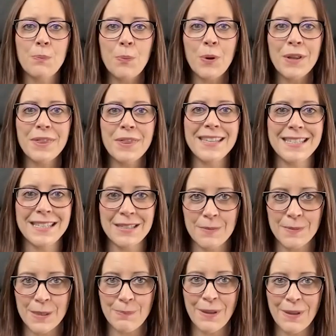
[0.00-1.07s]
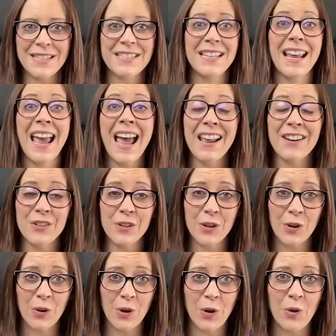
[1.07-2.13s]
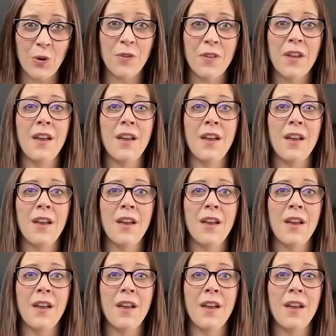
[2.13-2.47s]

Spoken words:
put the systems in place to handle the growth,